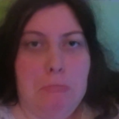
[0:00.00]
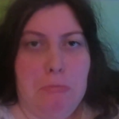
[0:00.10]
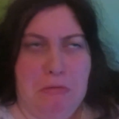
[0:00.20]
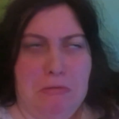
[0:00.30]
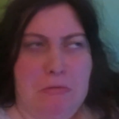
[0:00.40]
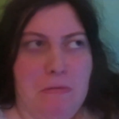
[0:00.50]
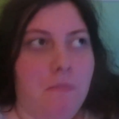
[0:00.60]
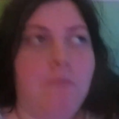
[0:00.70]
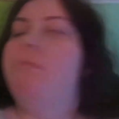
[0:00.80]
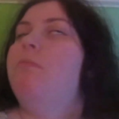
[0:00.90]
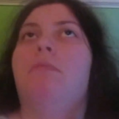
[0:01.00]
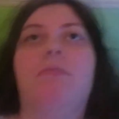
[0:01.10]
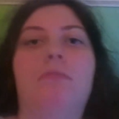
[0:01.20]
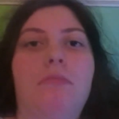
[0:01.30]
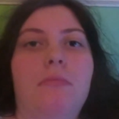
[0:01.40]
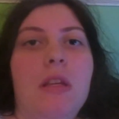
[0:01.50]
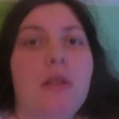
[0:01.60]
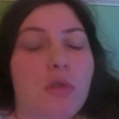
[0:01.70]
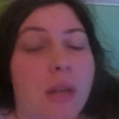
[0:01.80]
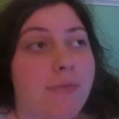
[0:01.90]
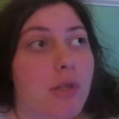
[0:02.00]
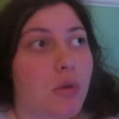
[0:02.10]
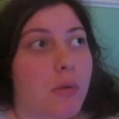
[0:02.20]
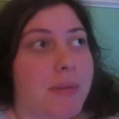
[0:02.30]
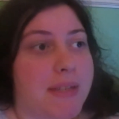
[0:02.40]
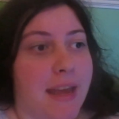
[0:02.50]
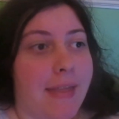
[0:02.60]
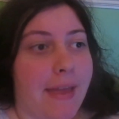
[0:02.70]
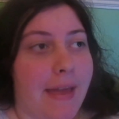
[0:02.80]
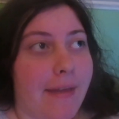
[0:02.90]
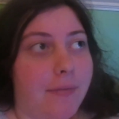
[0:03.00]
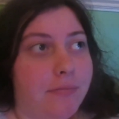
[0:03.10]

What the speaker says: No. He's gonna have to go up a day late.